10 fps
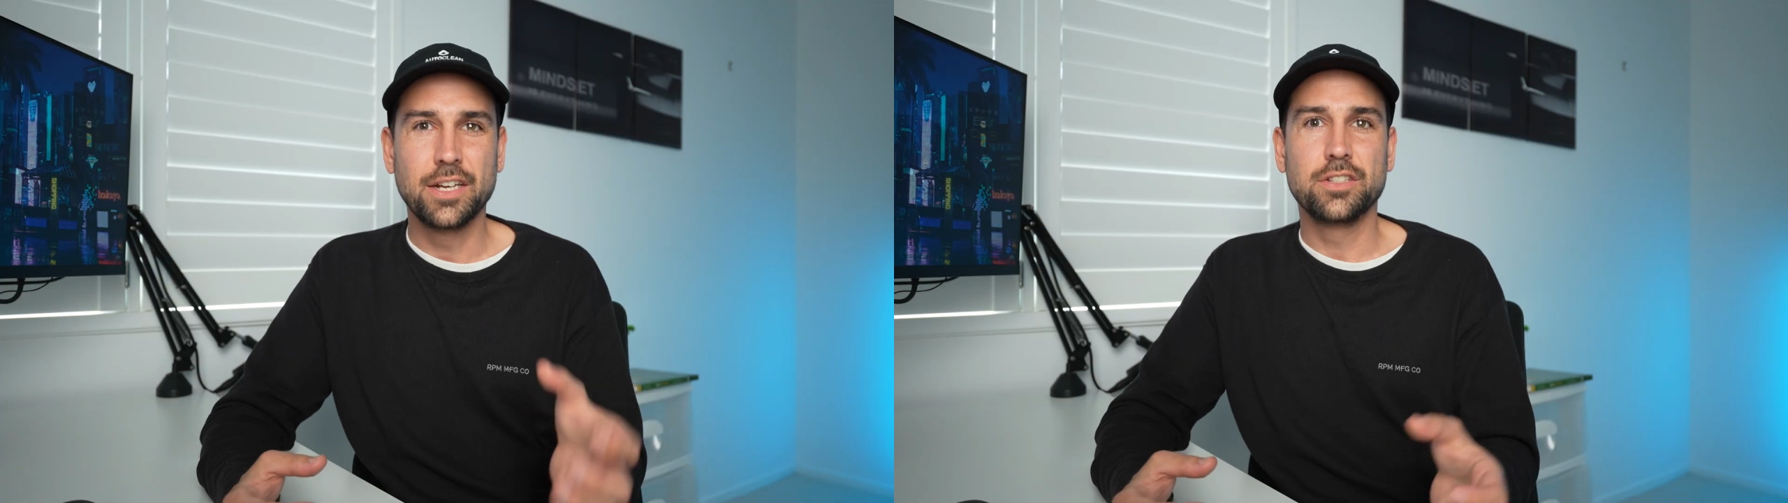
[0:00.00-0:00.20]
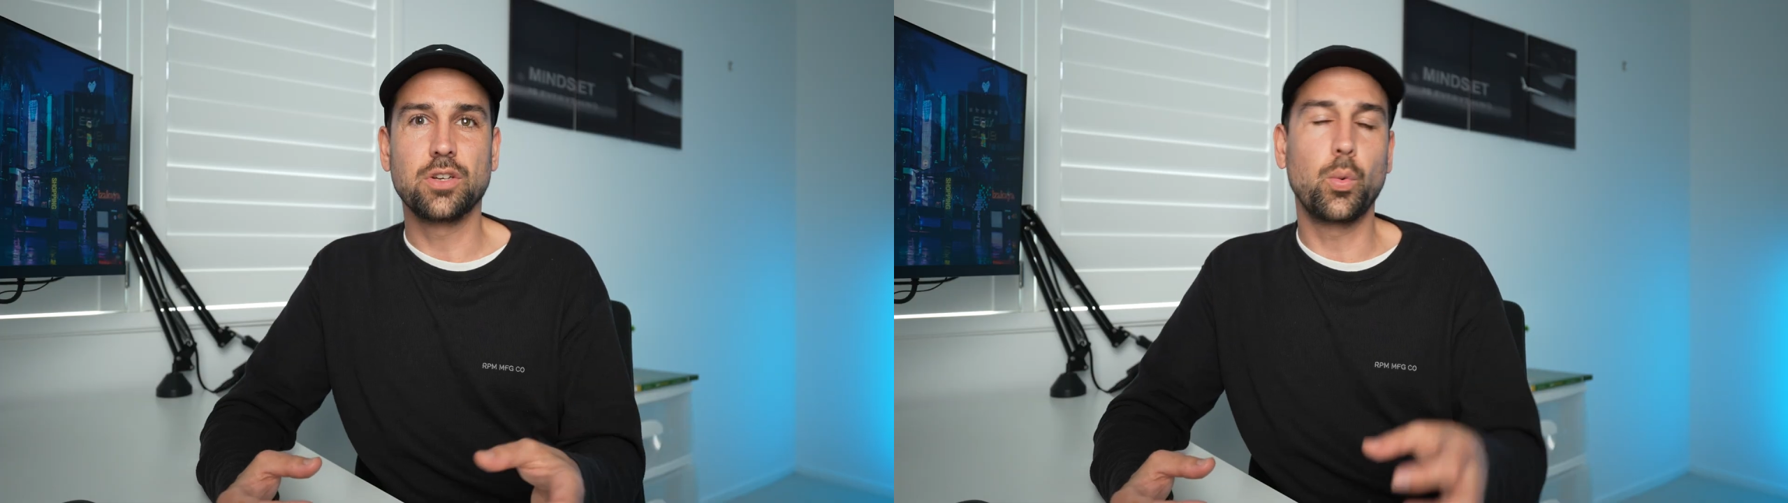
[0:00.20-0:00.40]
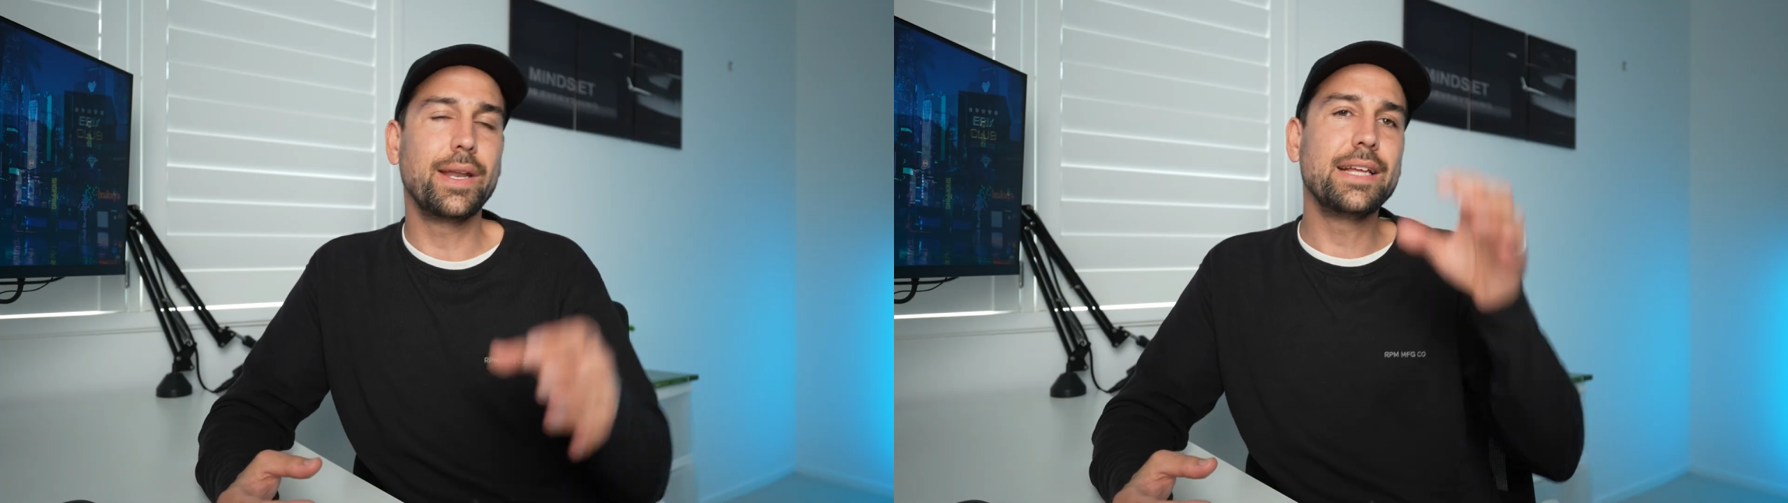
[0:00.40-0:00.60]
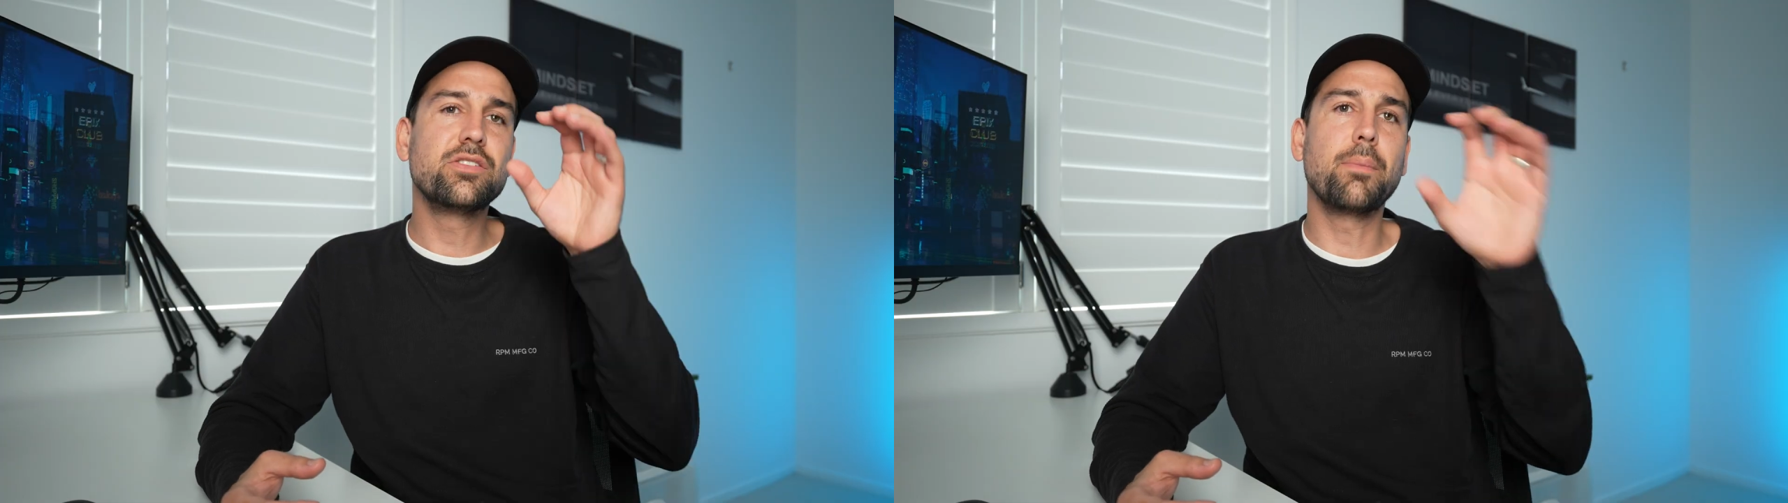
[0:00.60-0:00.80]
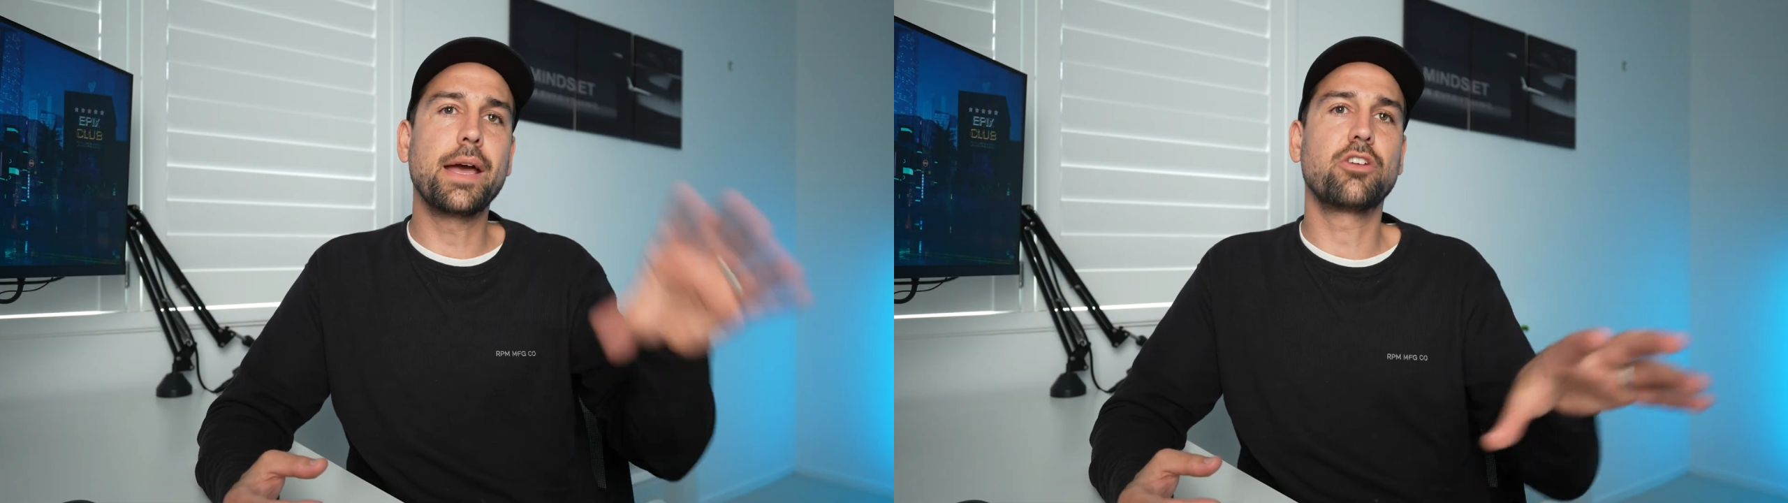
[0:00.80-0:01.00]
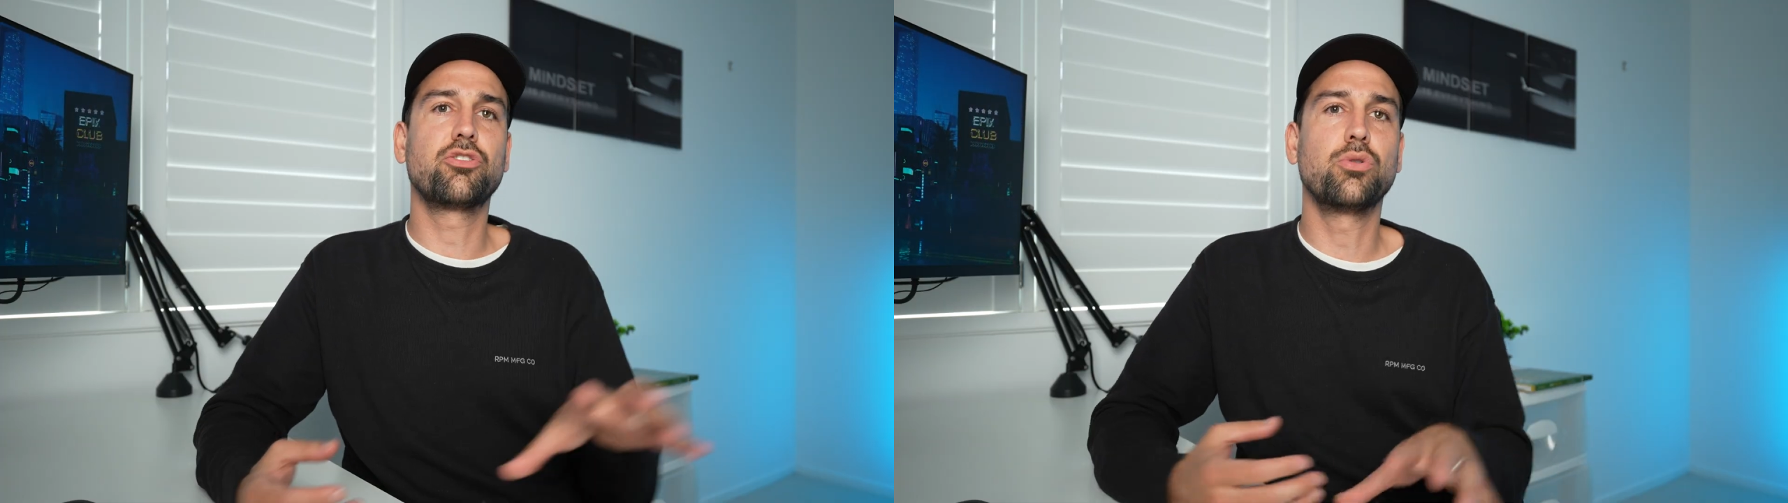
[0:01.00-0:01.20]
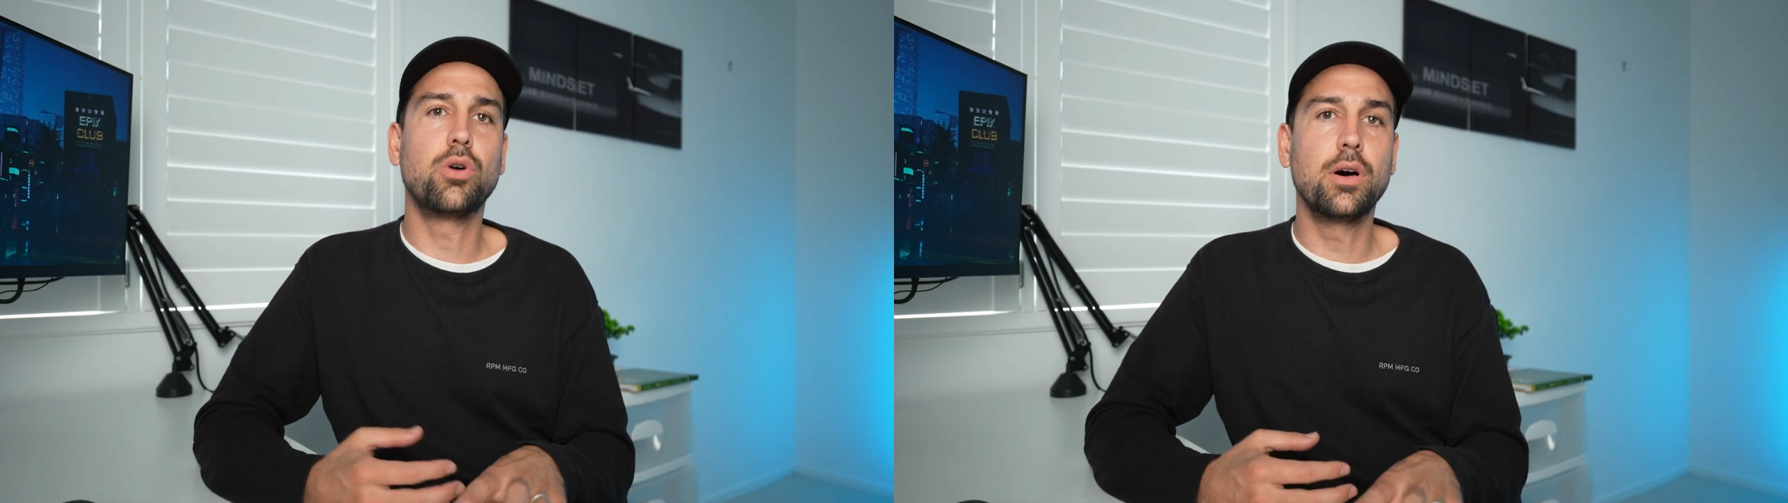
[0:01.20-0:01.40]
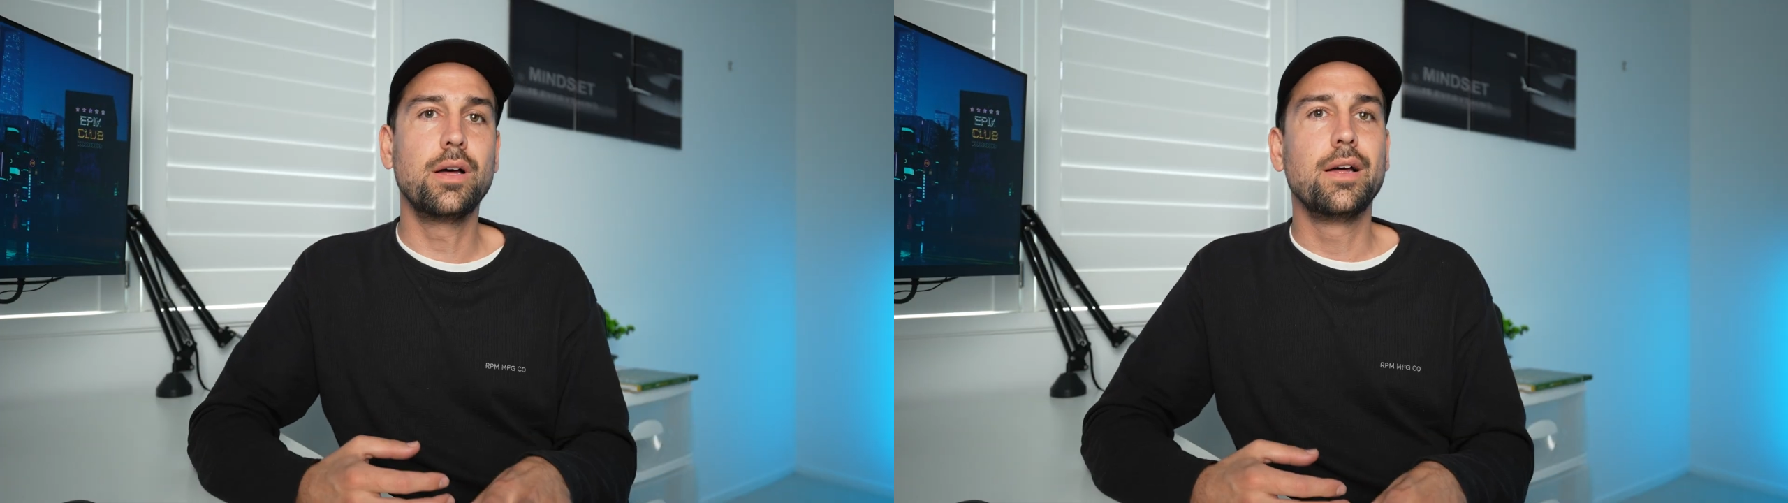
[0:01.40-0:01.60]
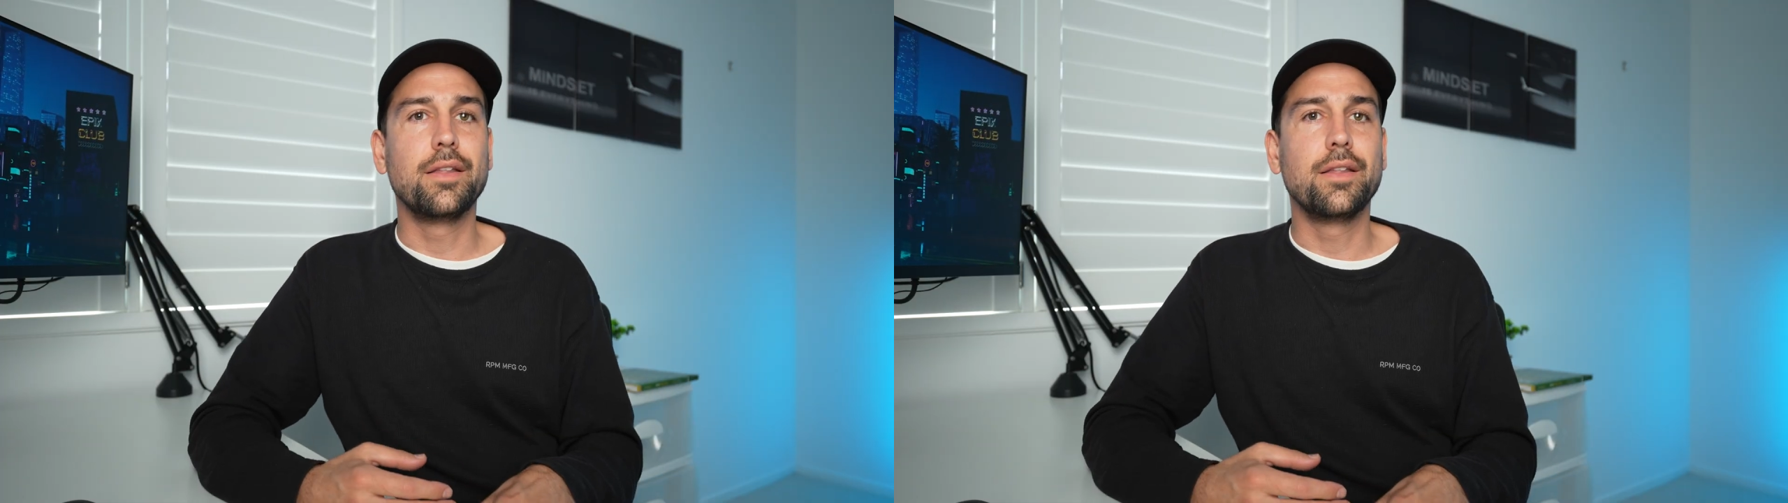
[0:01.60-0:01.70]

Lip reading: So we need to make sure